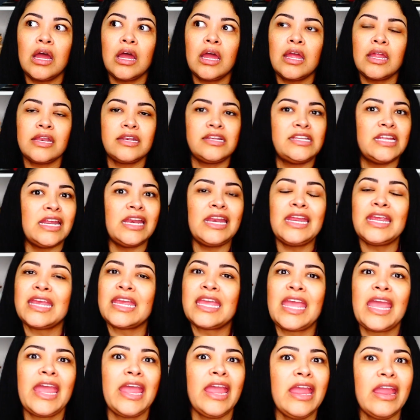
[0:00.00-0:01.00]
didn't
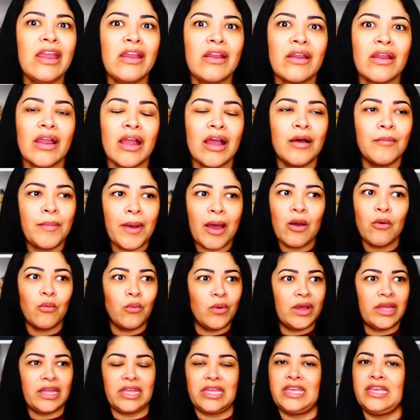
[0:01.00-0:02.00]
care about
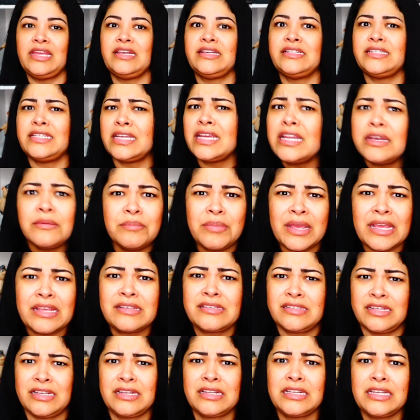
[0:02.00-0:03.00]
what he did,
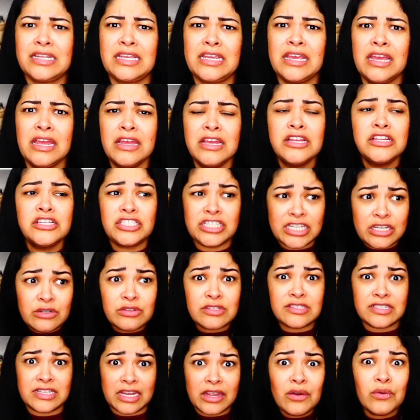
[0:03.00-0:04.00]
basically. She
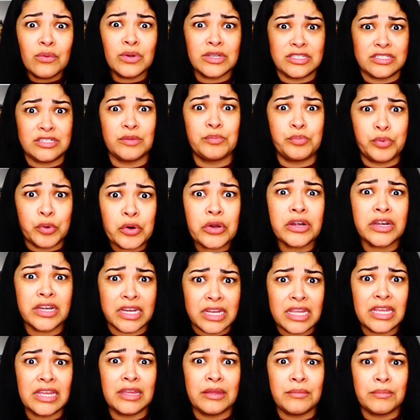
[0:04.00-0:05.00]
still was supporting
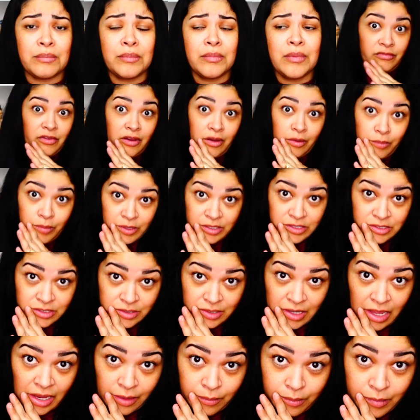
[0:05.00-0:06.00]
him, very much
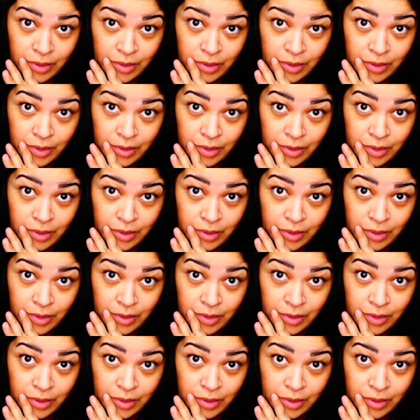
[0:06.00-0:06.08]
like